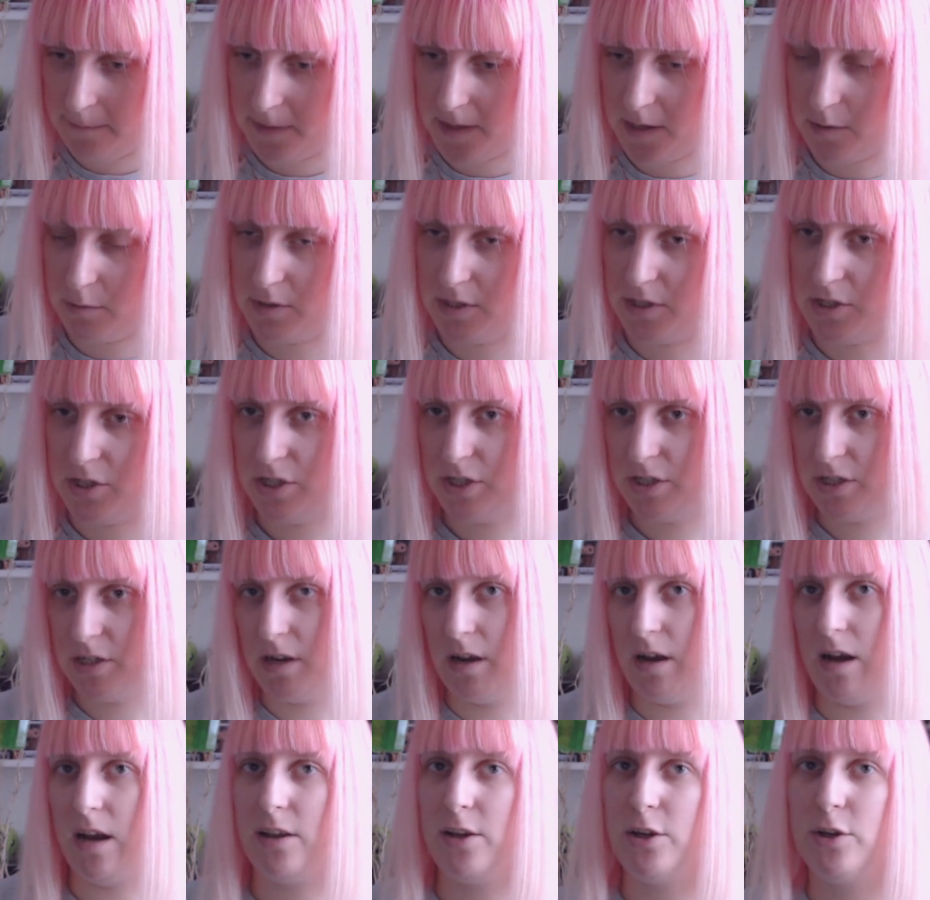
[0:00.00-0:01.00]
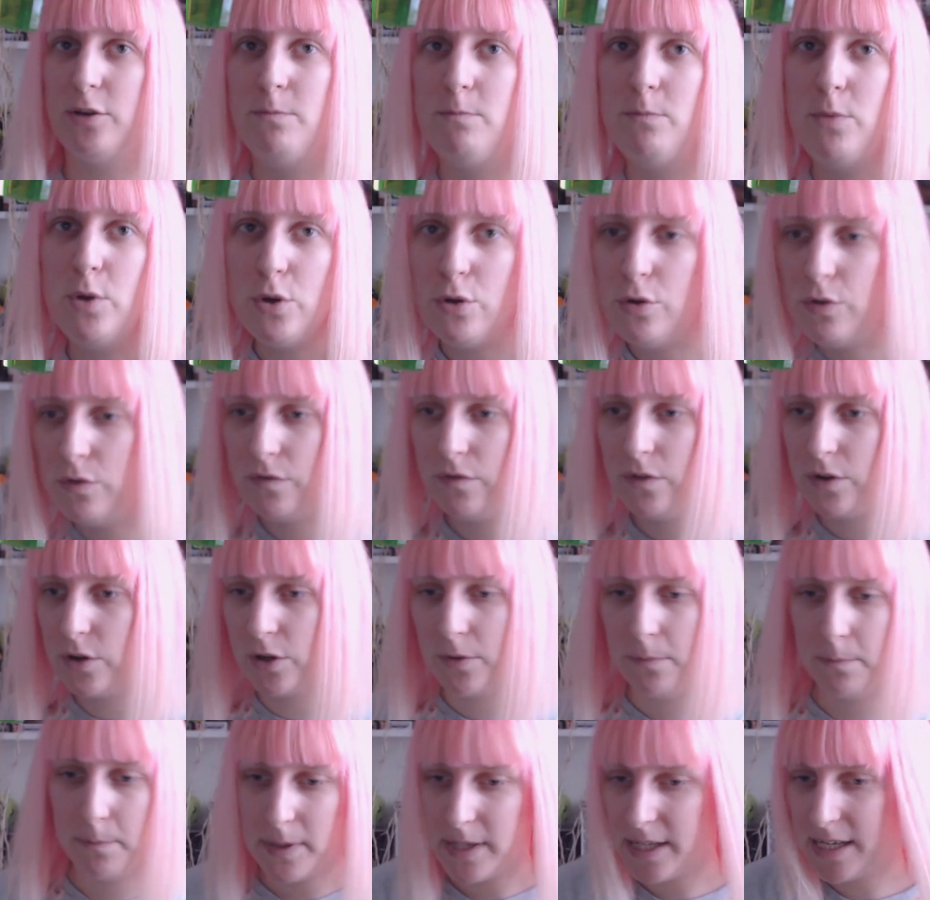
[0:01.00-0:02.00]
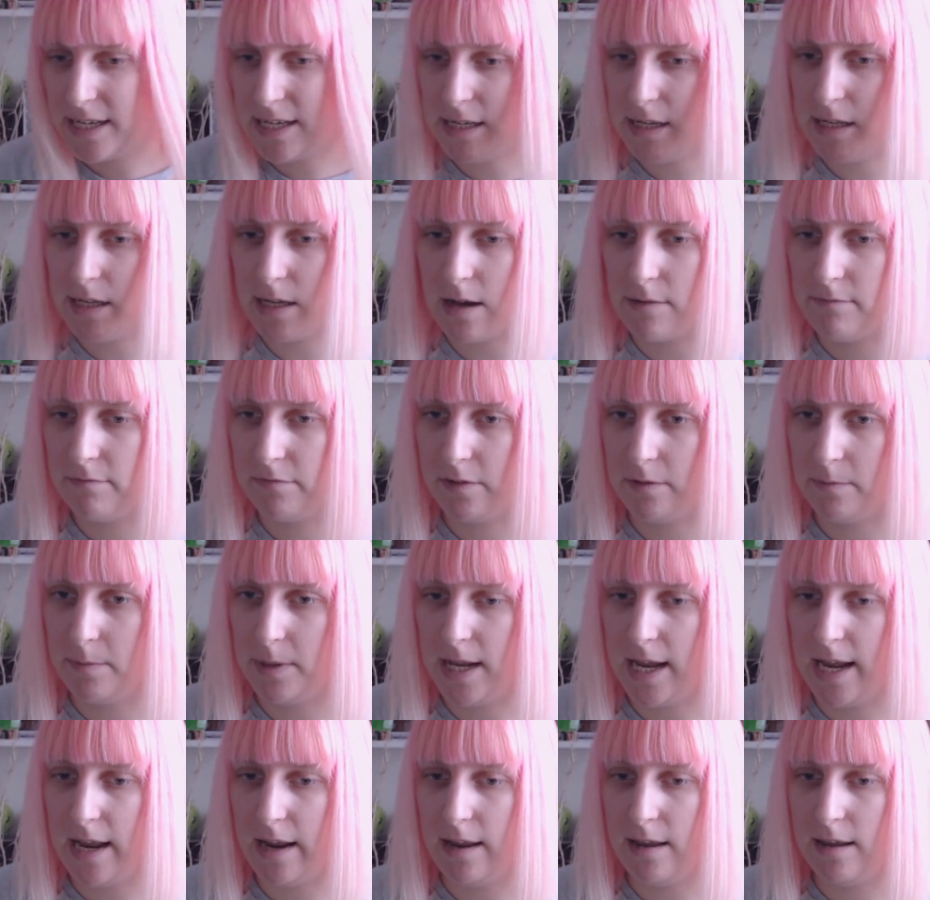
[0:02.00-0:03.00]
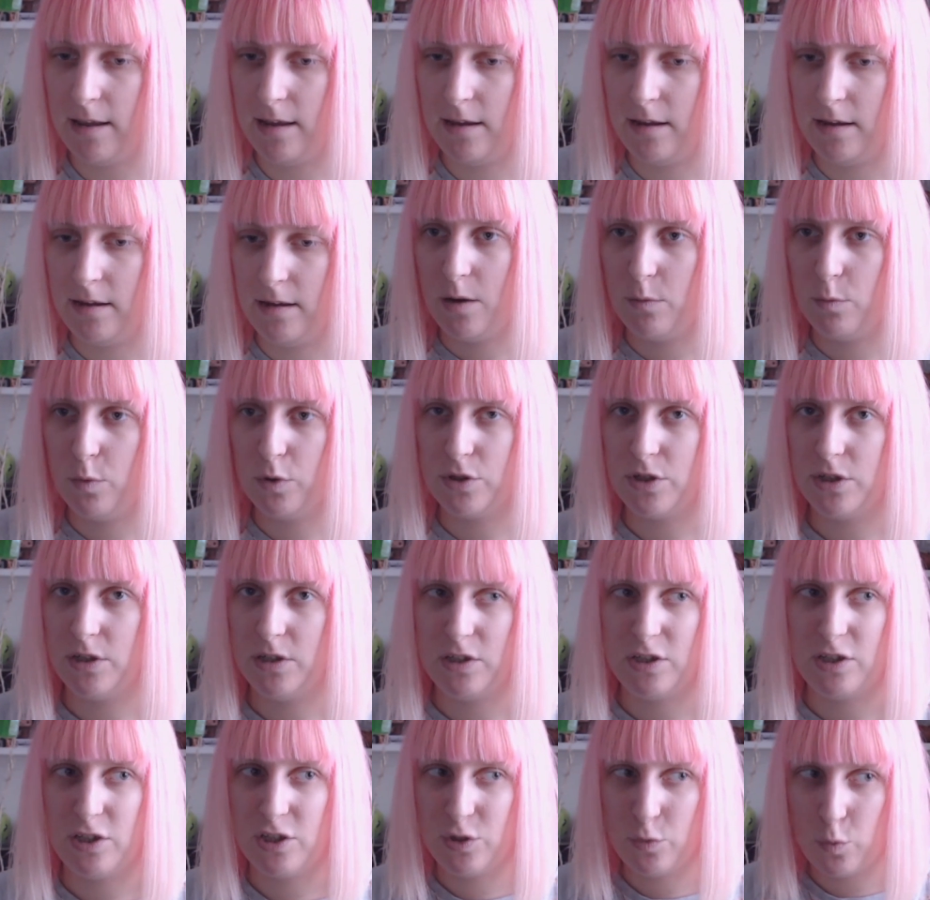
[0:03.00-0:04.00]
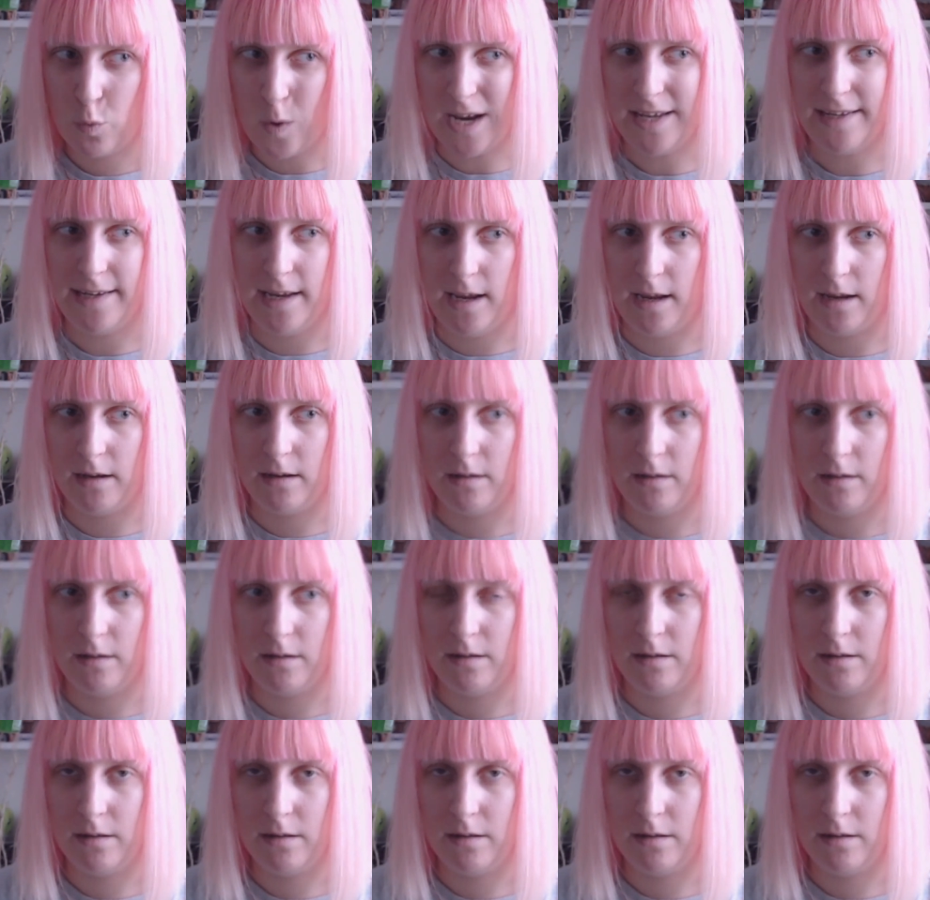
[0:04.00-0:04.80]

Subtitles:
There was just, I could move completely comfortably. I wasn't sweating.